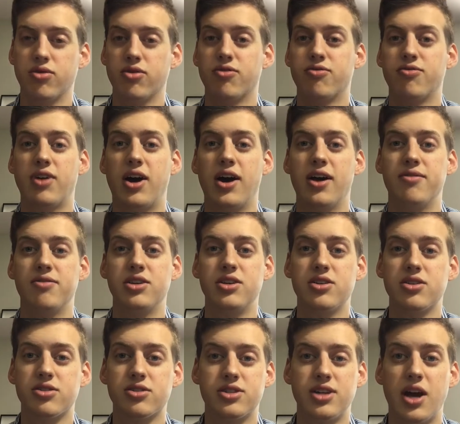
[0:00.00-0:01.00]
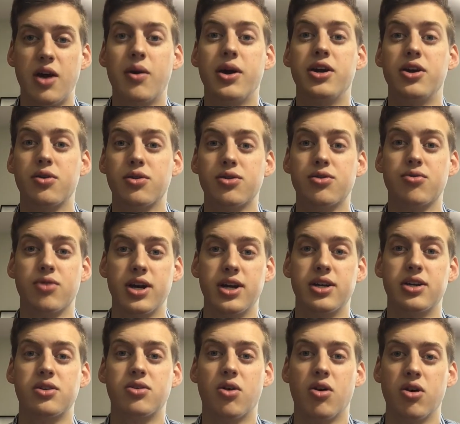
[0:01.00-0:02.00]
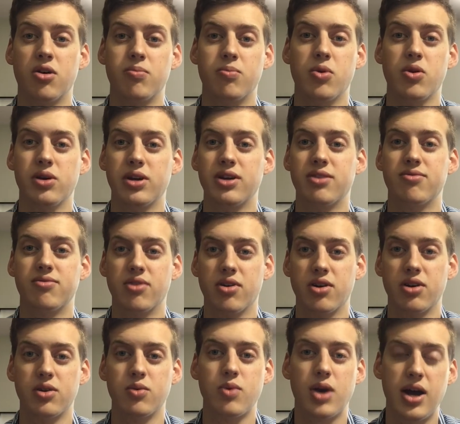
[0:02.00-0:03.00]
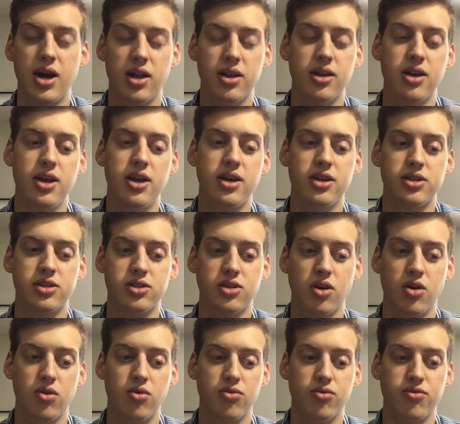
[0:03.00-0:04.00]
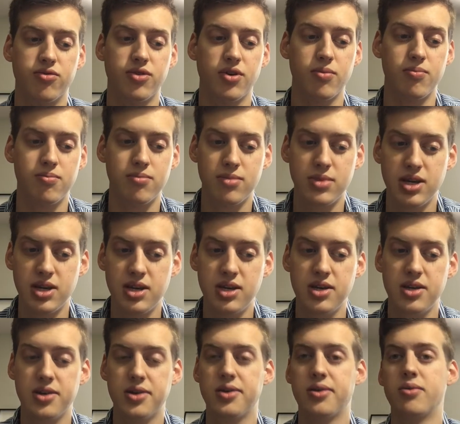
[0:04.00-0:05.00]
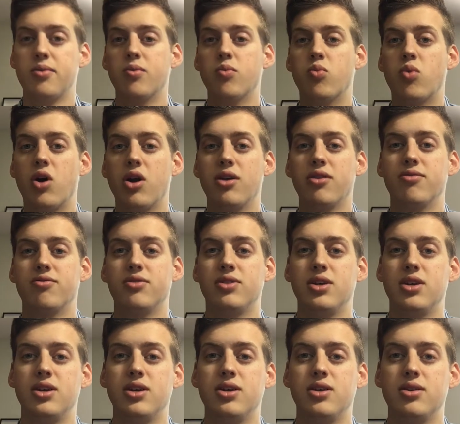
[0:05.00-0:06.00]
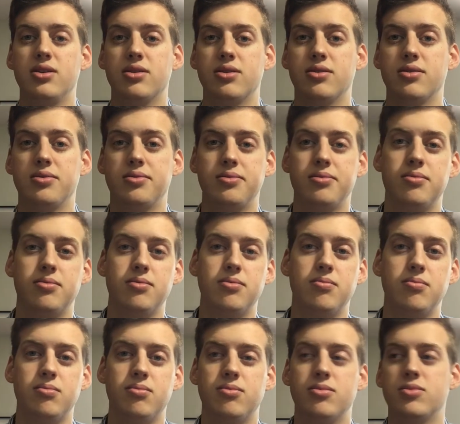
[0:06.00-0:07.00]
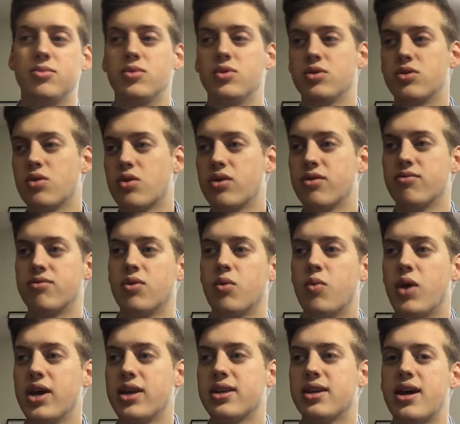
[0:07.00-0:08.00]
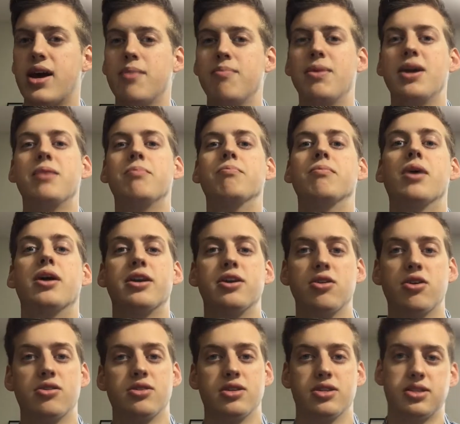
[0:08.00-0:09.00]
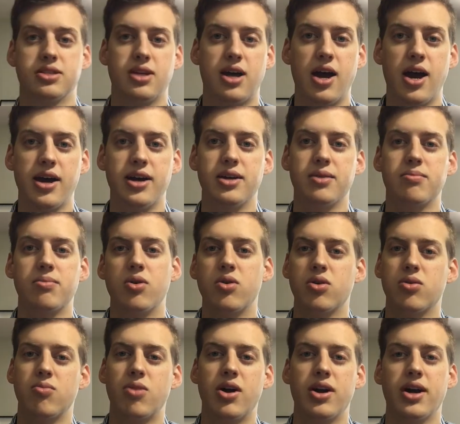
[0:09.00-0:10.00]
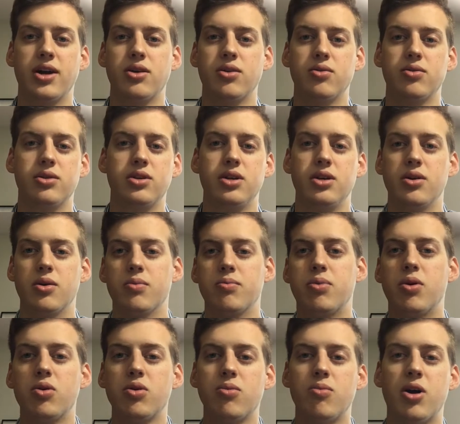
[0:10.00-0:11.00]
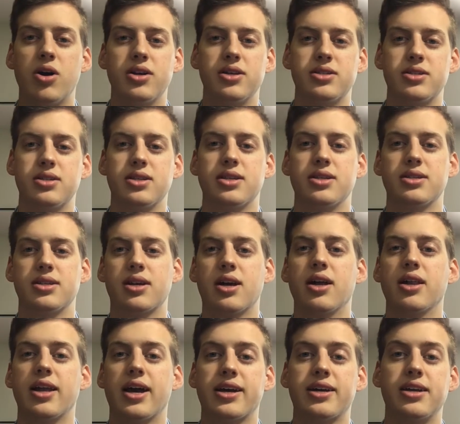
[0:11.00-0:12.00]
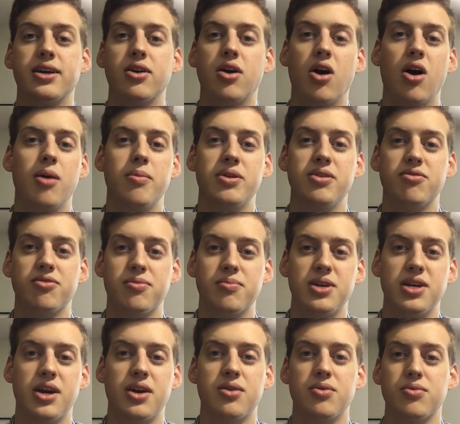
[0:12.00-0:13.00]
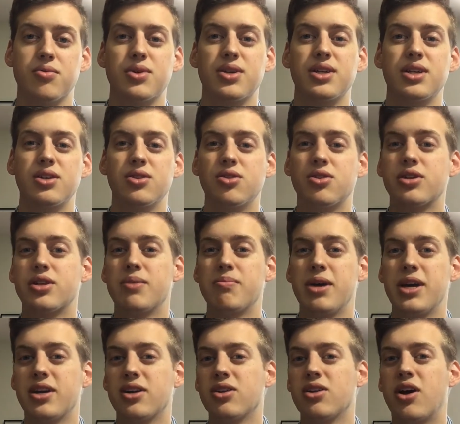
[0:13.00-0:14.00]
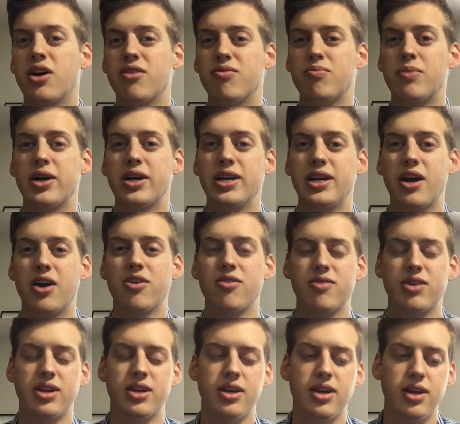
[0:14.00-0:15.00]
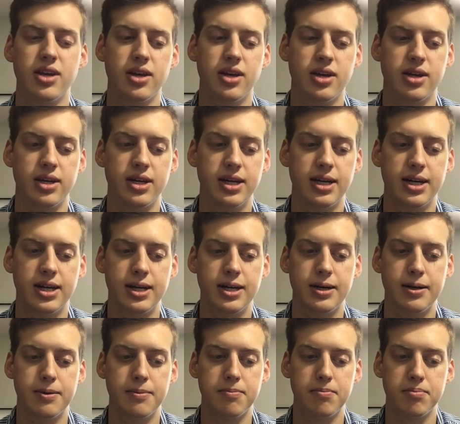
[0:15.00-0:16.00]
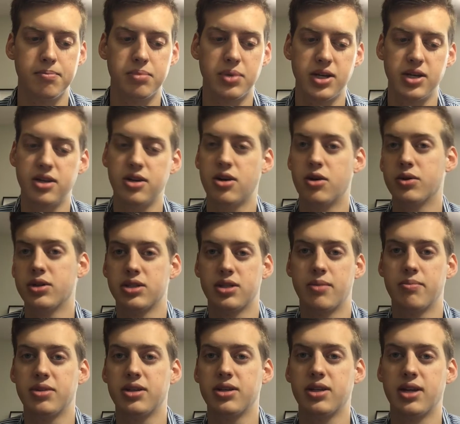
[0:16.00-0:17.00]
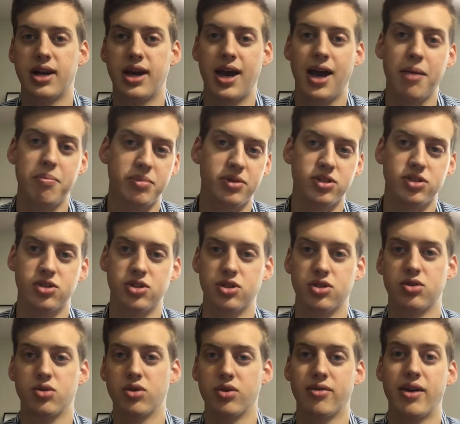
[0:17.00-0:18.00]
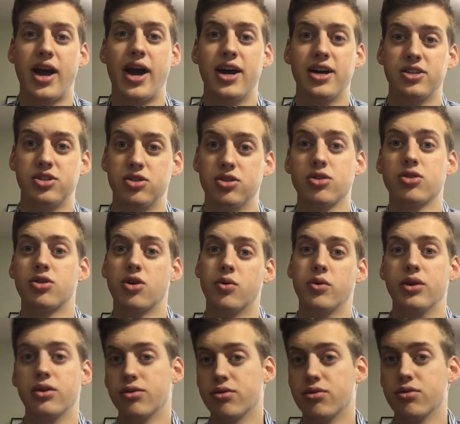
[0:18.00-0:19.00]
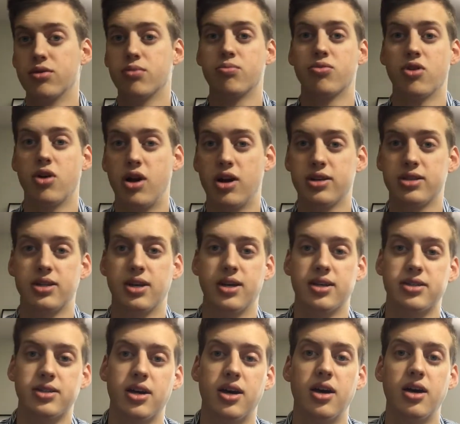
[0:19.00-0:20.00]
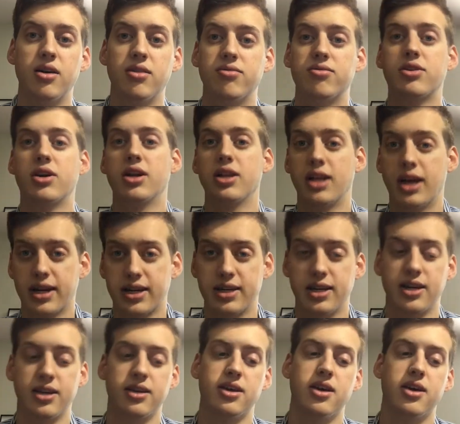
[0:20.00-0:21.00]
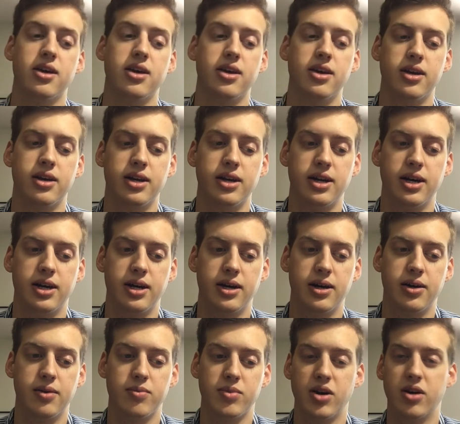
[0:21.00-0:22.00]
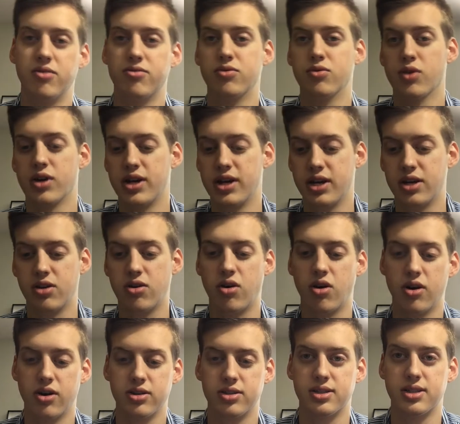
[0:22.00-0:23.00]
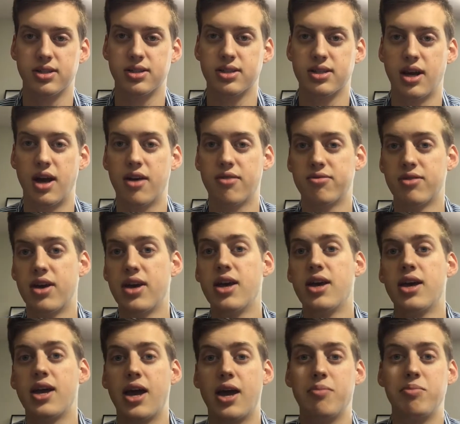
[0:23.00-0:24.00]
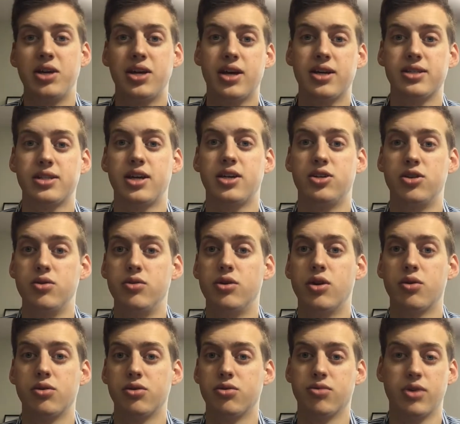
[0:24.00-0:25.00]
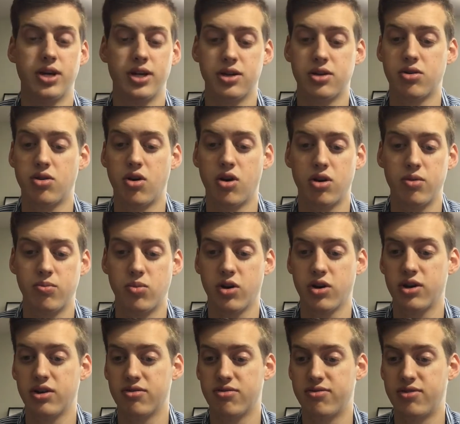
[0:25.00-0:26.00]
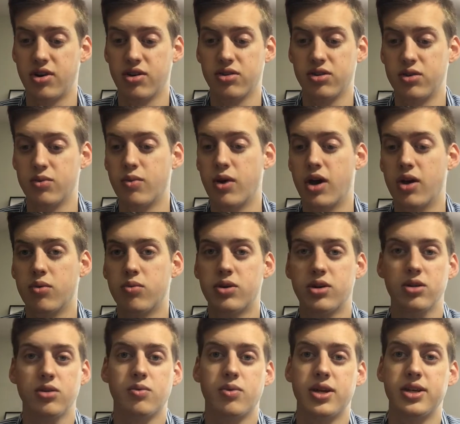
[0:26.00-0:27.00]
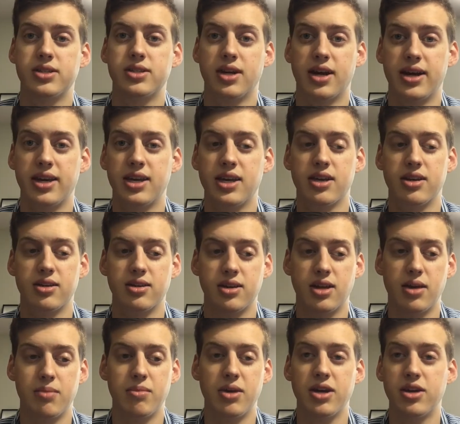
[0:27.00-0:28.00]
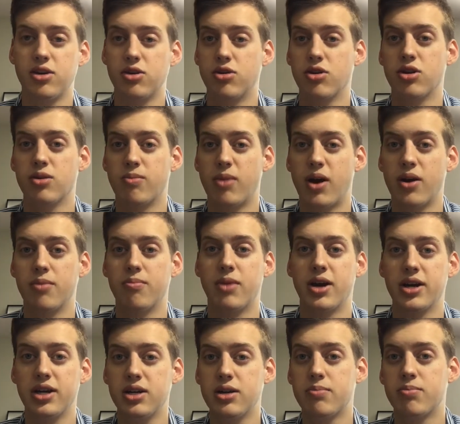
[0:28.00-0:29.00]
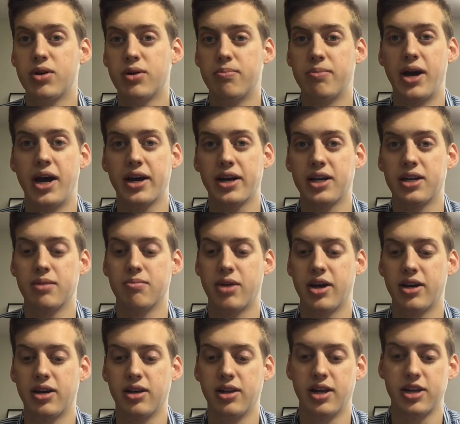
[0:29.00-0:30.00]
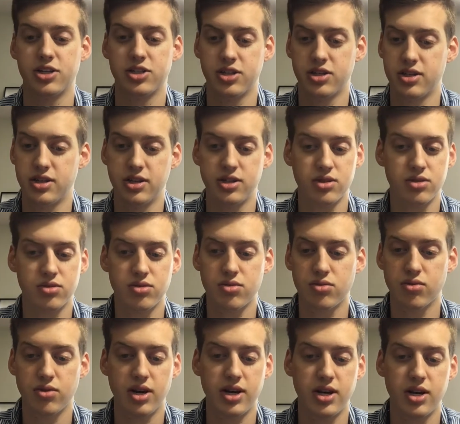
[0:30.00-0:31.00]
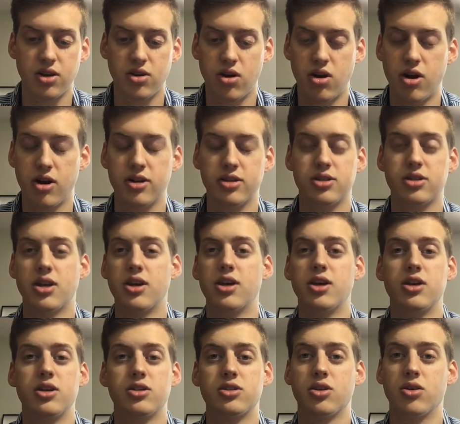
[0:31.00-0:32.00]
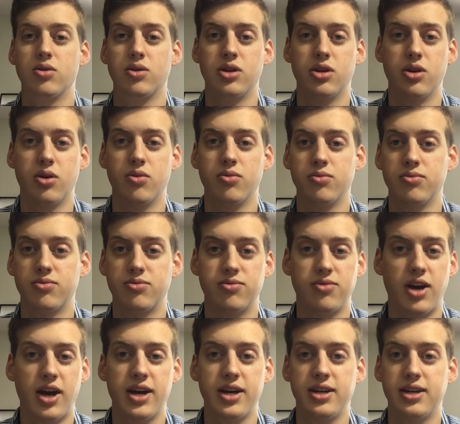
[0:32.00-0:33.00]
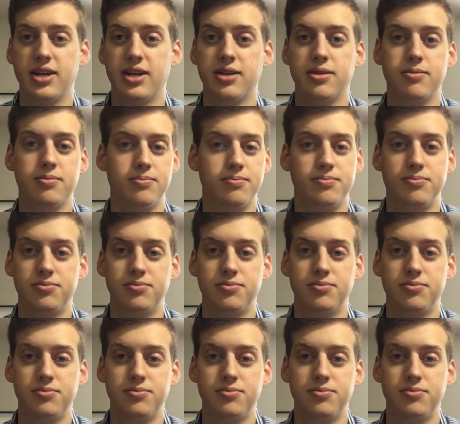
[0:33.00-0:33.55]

5 years now. I know the graded card market very well. So for me, one of the sort of the way that I make money on the side in Pokemon, I don't, Pokemon is a collecting hobby for me. I don't really look to make a lot of money out of it. But, it's something that happens just sort of as you're going through the process of collecting, of grading cards and stuff. And because I do know the graded card market fairly well, one of the ways that I can make a good amount of money to put back into my collection is through grading cards. So, finding